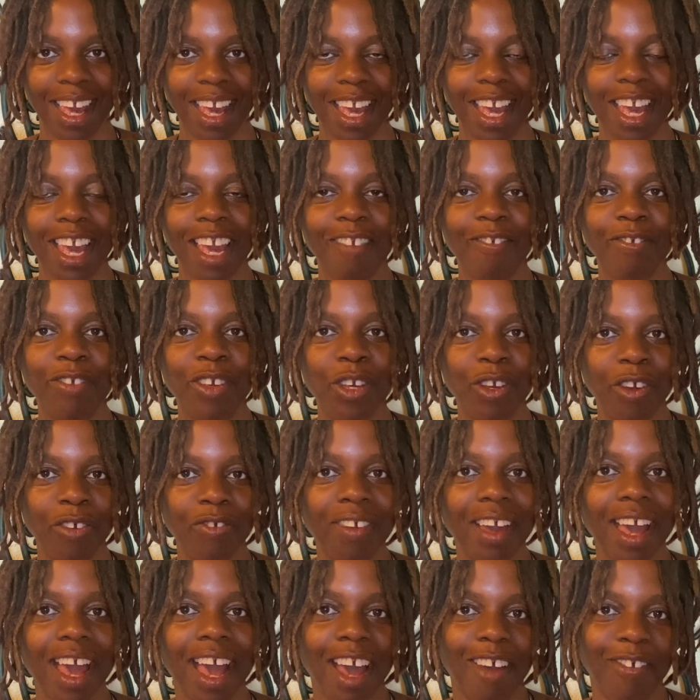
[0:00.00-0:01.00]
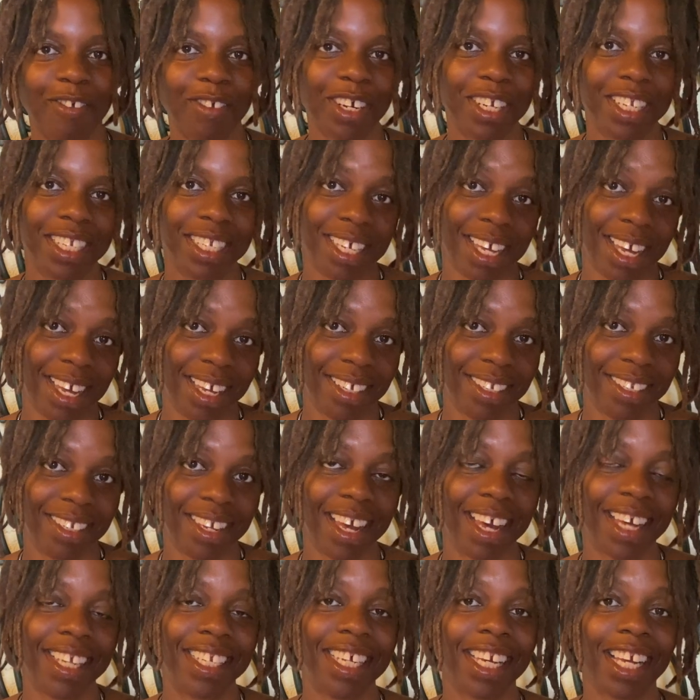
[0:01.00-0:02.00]
If you've ever done
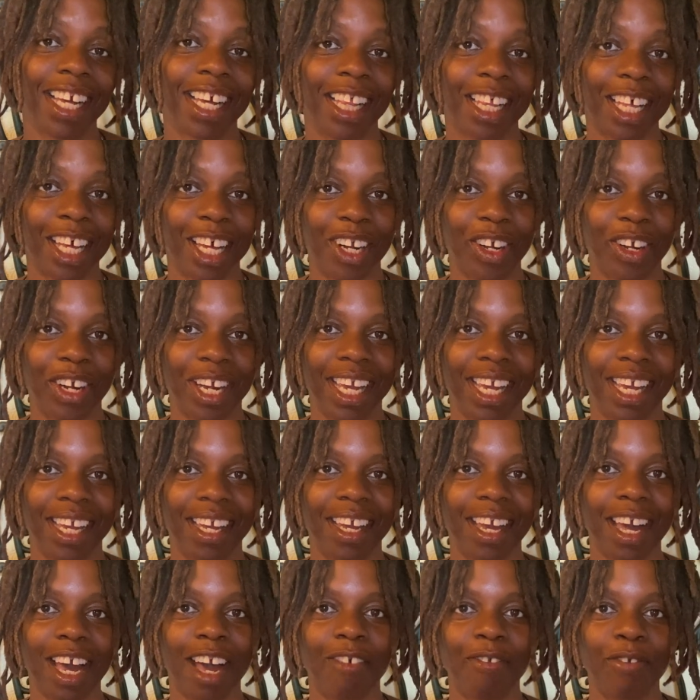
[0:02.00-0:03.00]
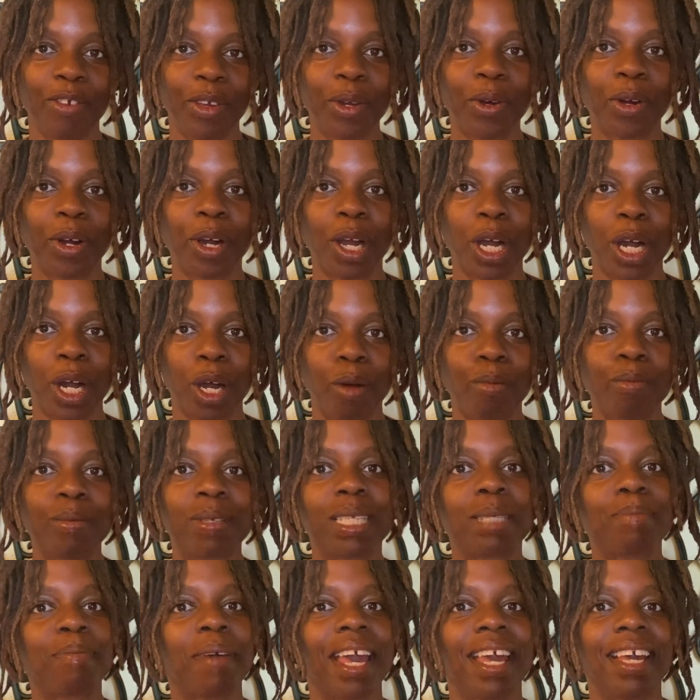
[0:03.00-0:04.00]
a decluttering of your home
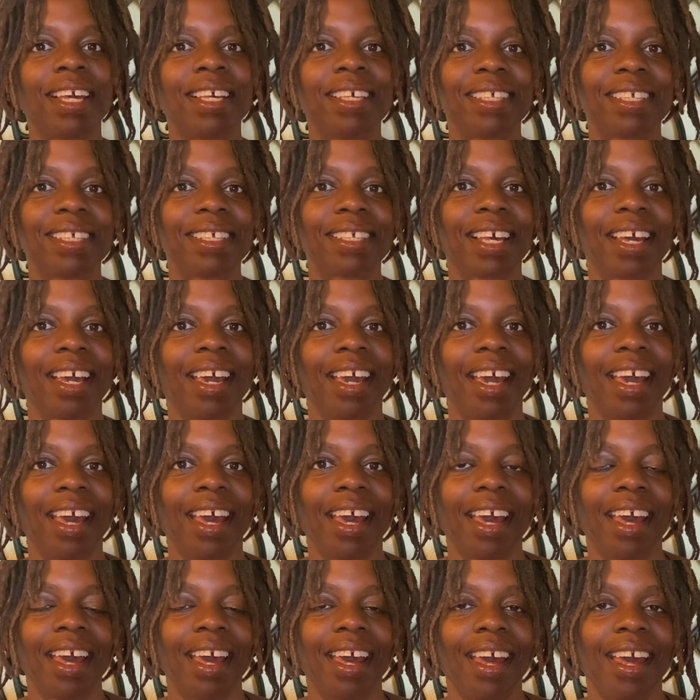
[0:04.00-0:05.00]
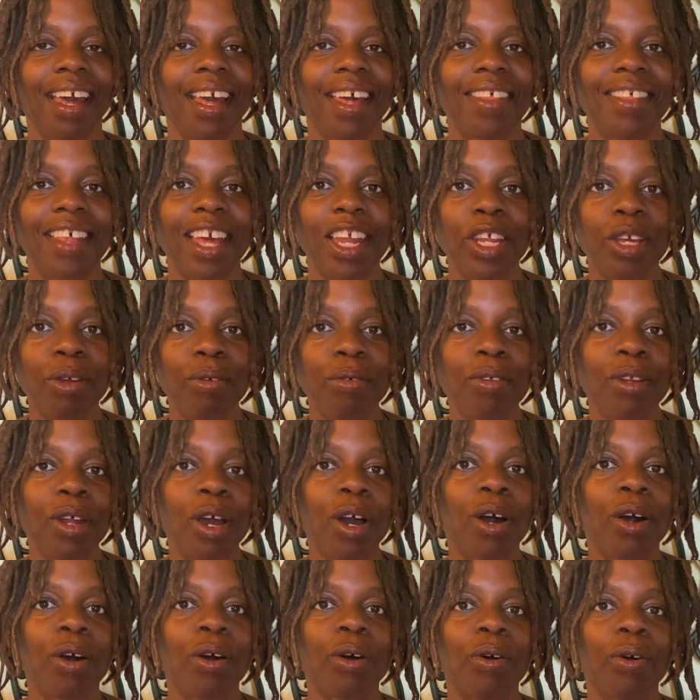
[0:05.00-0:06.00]
space, then you
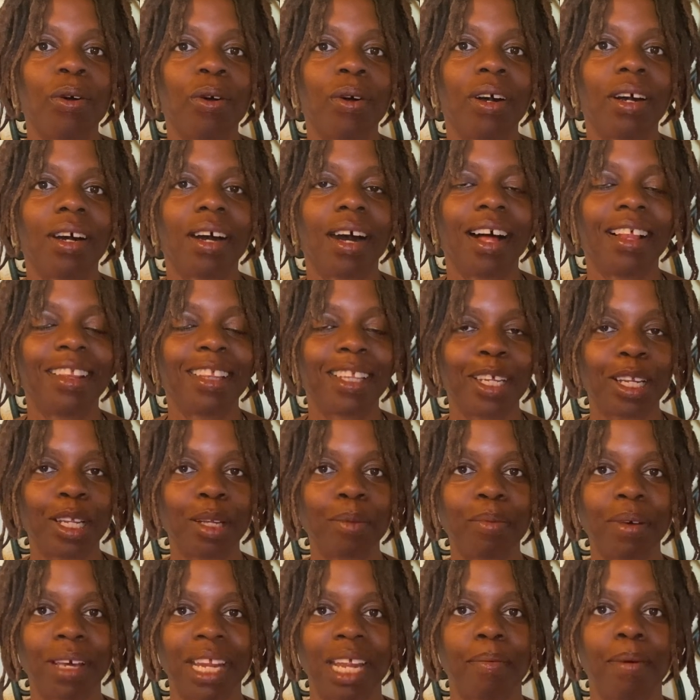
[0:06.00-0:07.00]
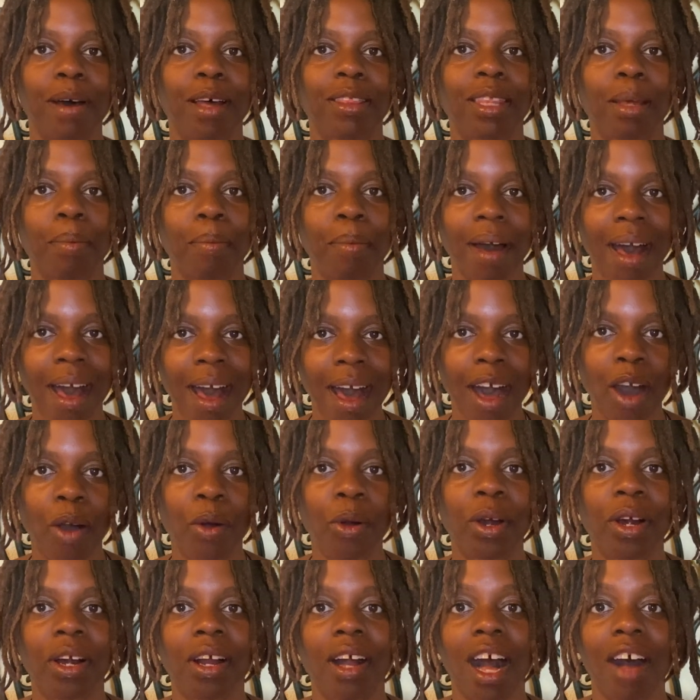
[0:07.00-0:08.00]
know a little bit about the
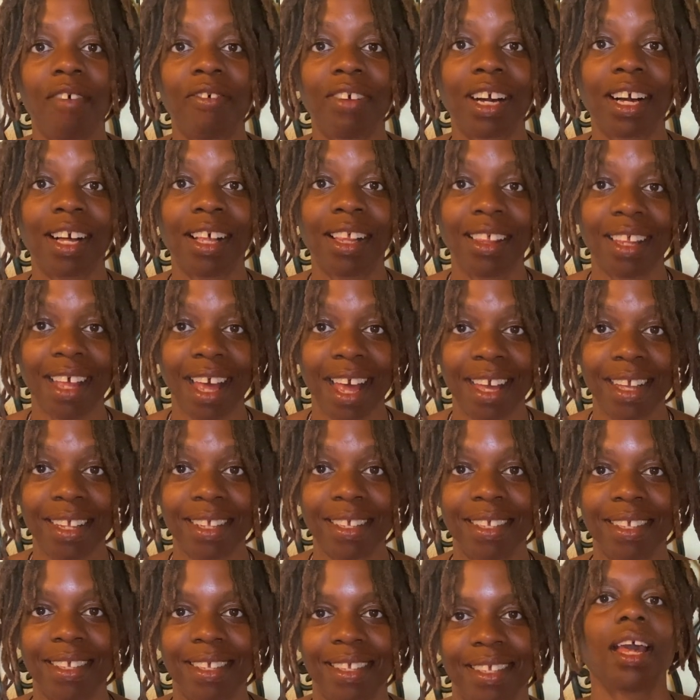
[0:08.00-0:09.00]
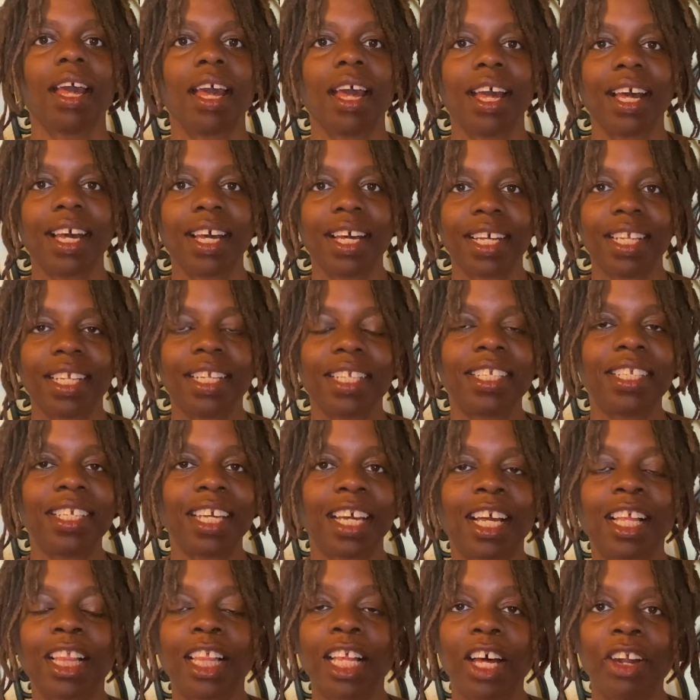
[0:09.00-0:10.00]
power of a cleanse.
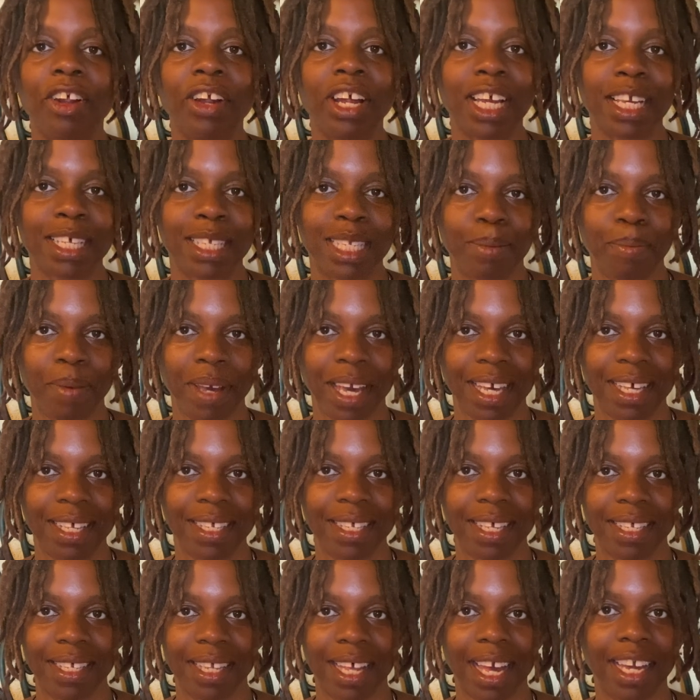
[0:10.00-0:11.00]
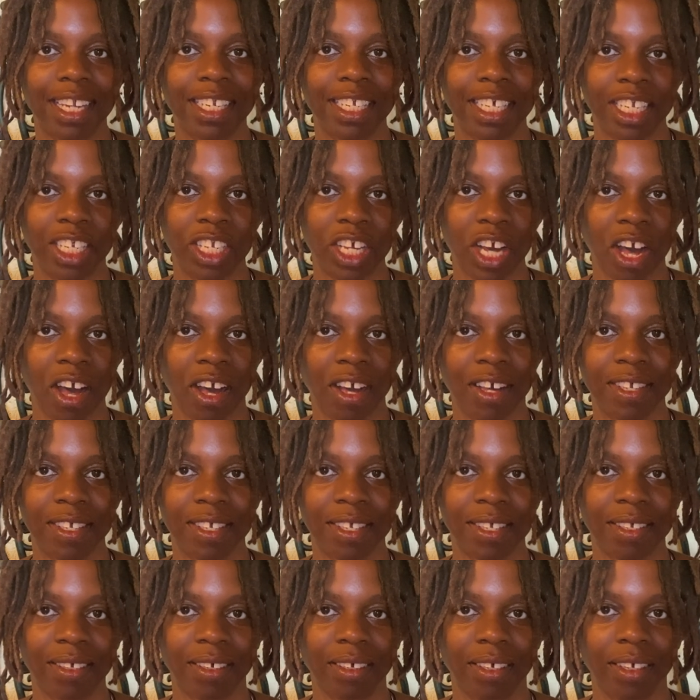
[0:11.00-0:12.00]
Decluttering a space is like
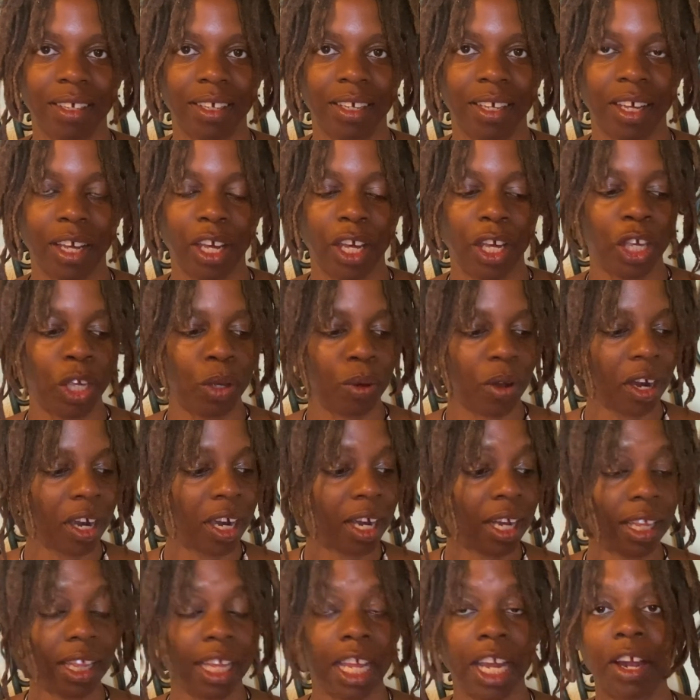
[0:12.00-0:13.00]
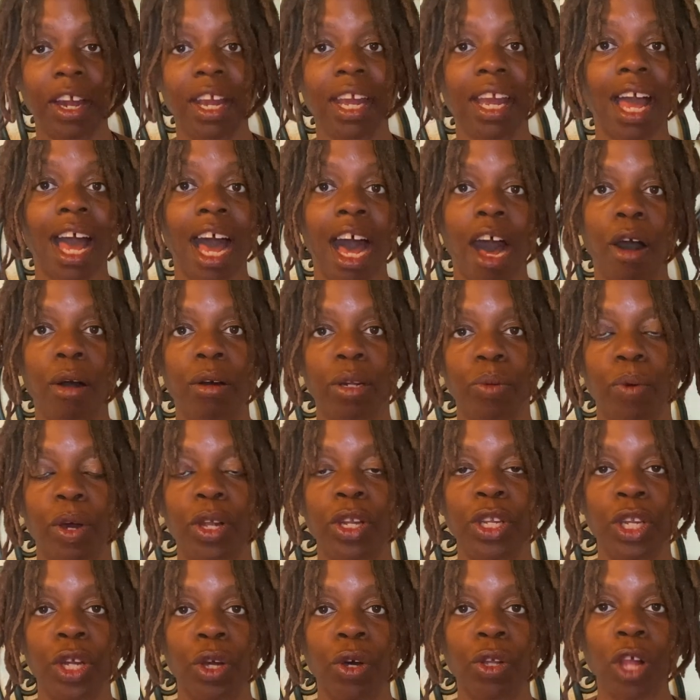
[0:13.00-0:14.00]
detox. You are clearing out what
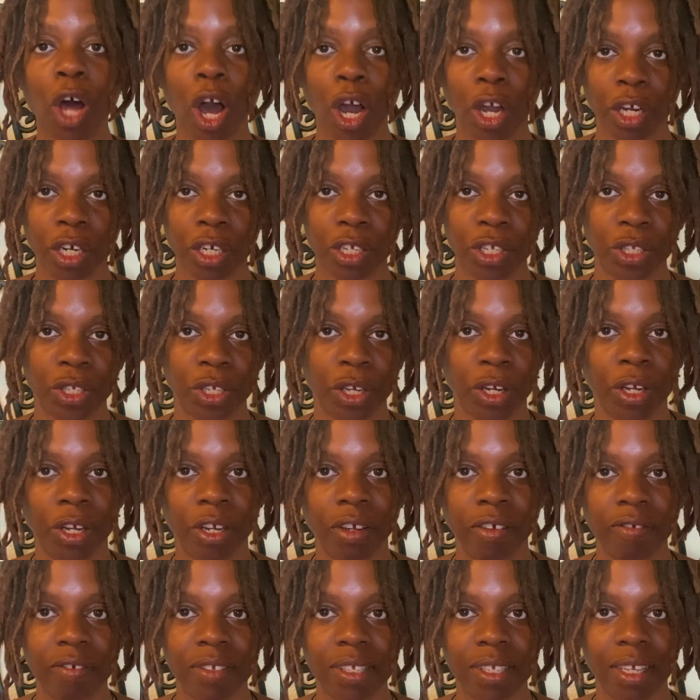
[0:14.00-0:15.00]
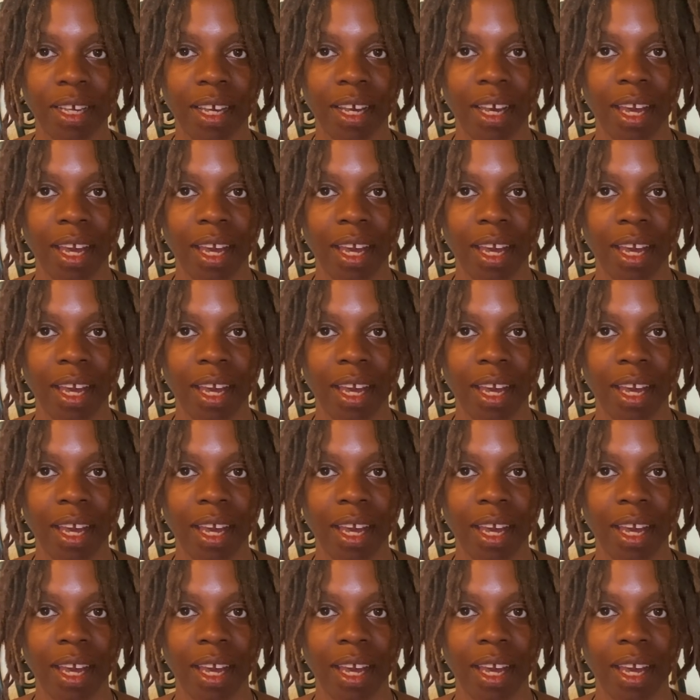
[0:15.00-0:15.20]
no longer serves